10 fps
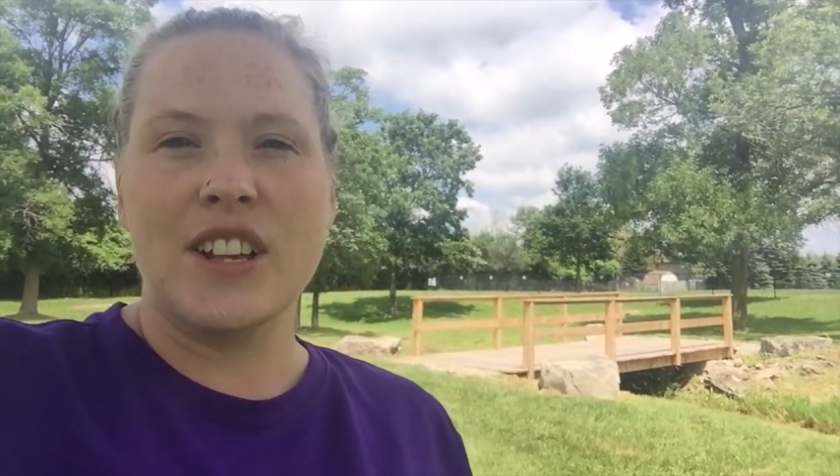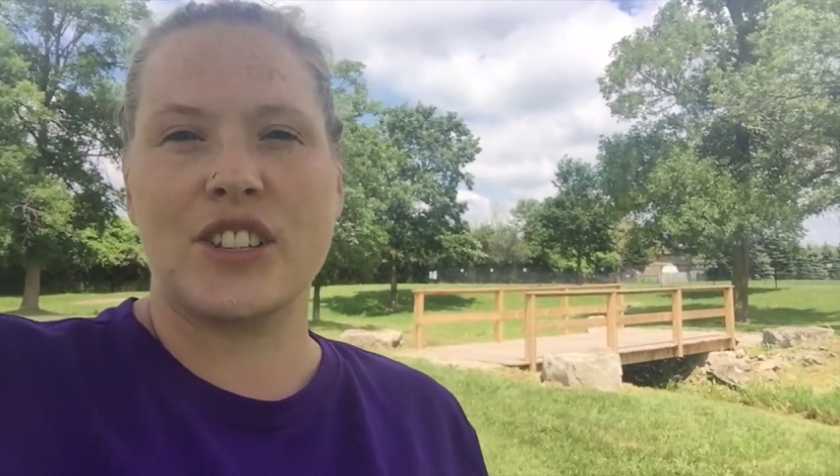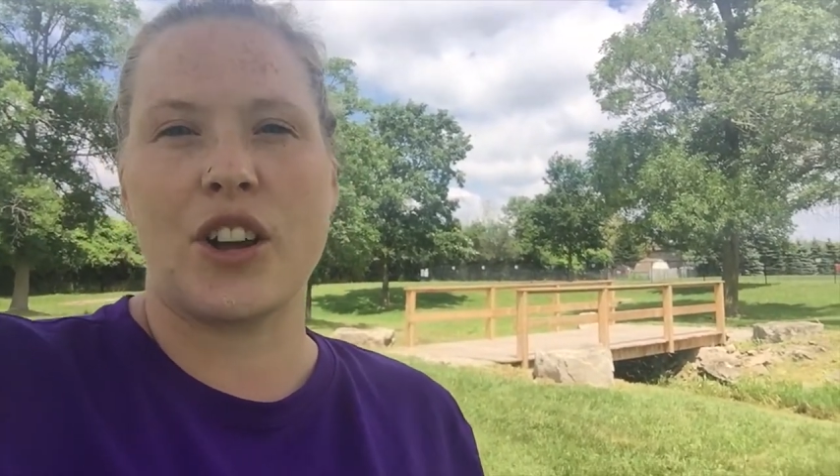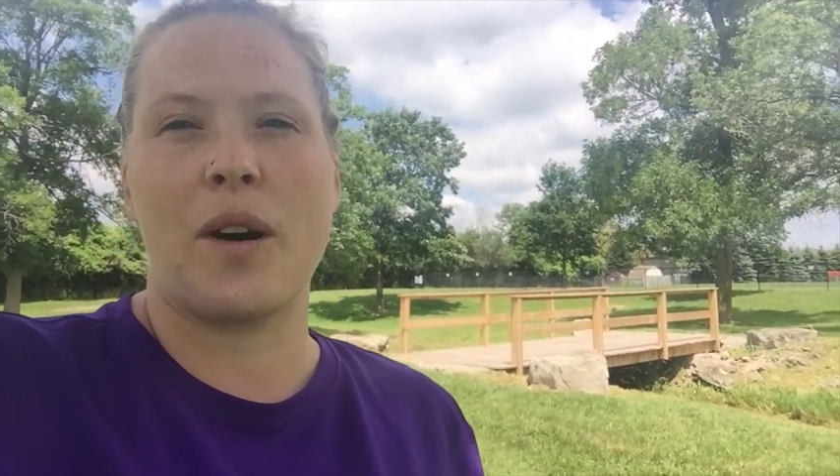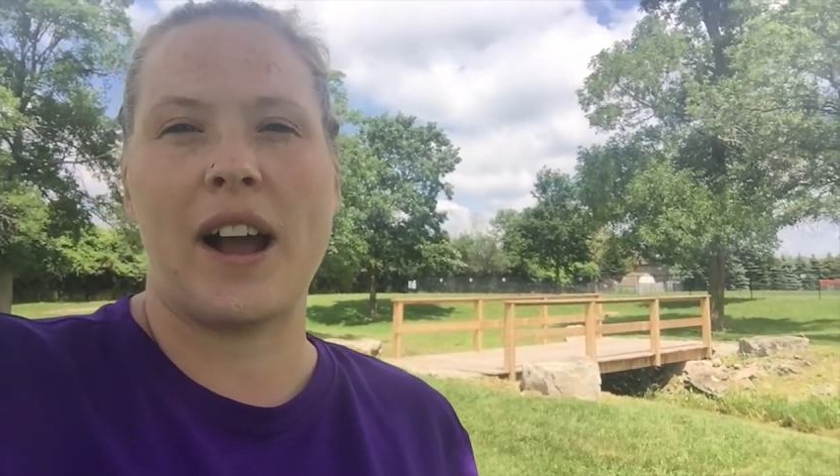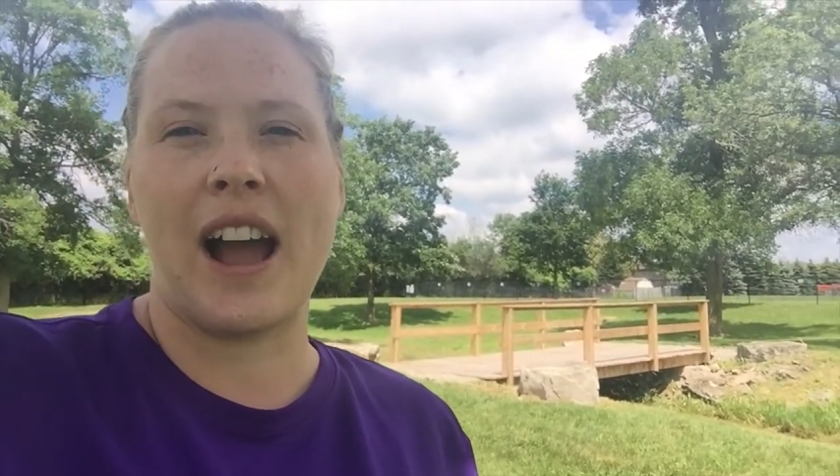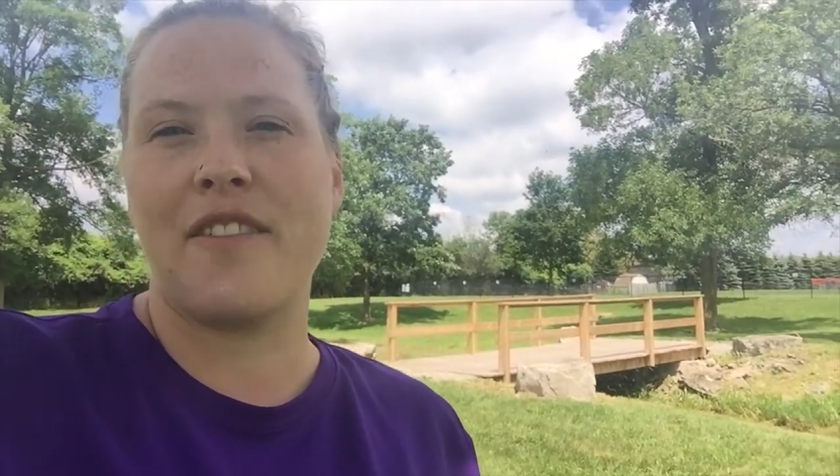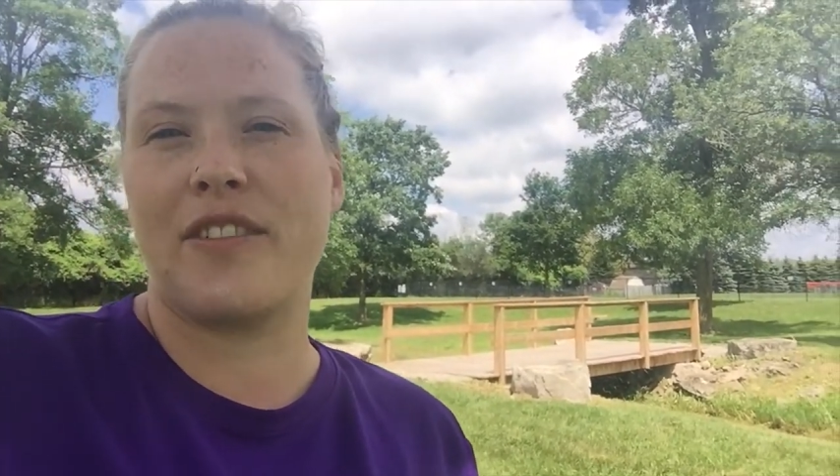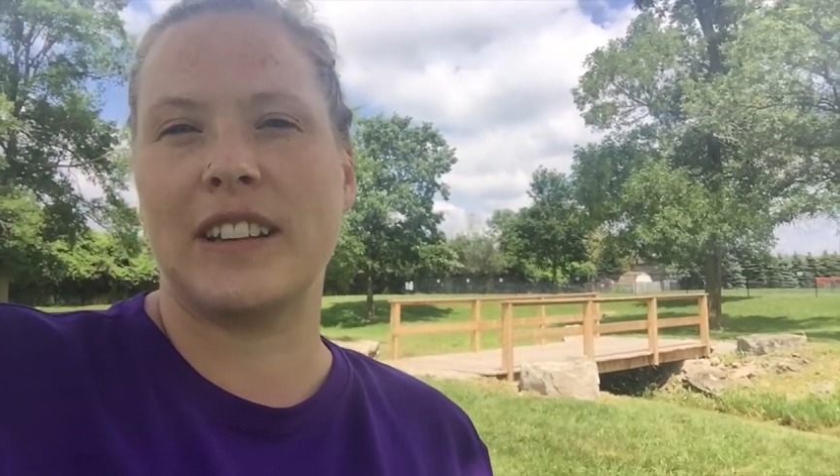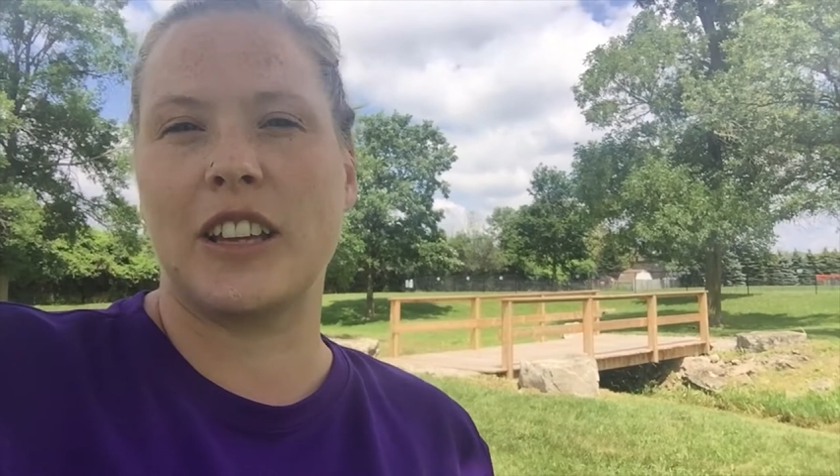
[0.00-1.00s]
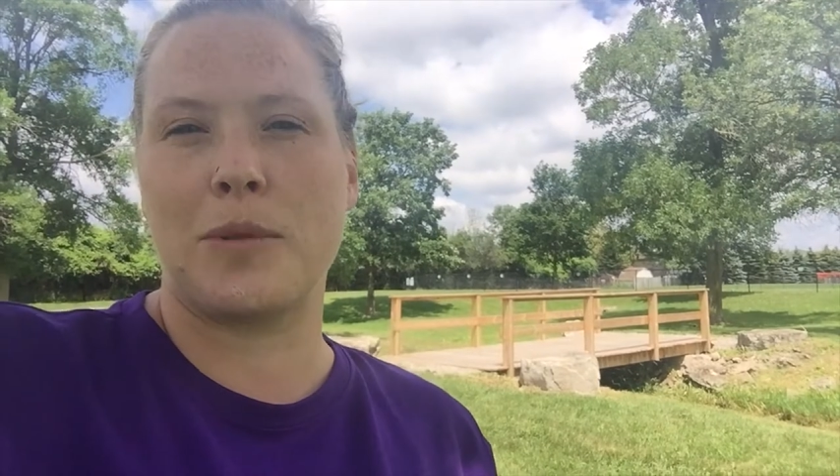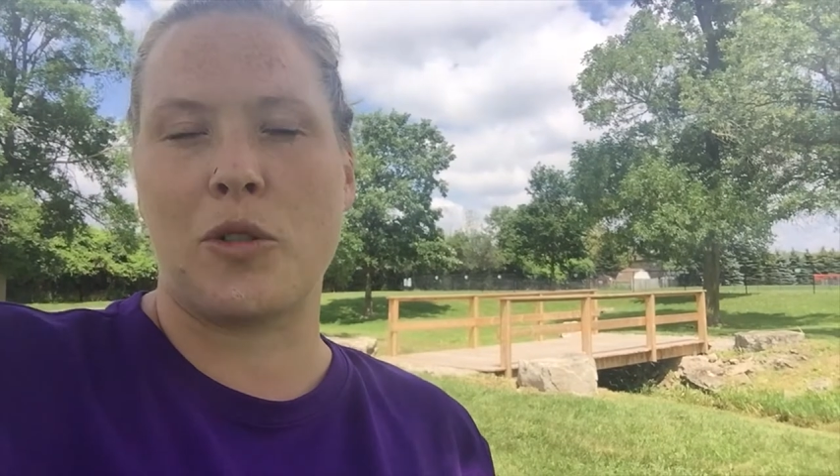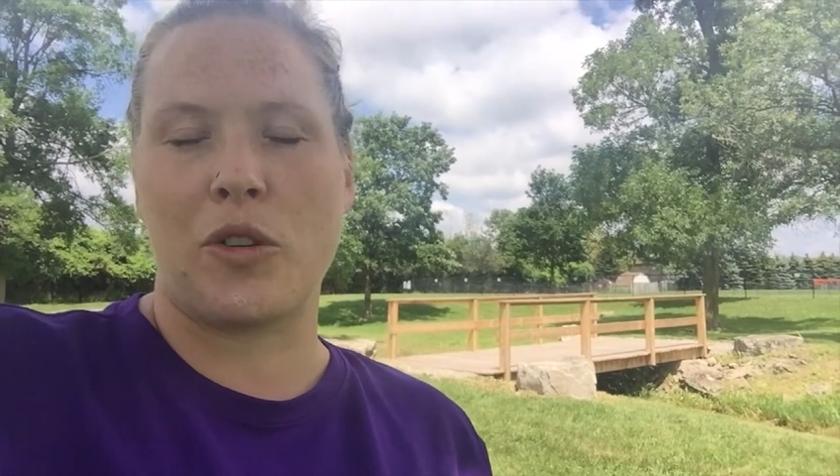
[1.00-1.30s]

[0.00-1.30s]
So I have a little bit of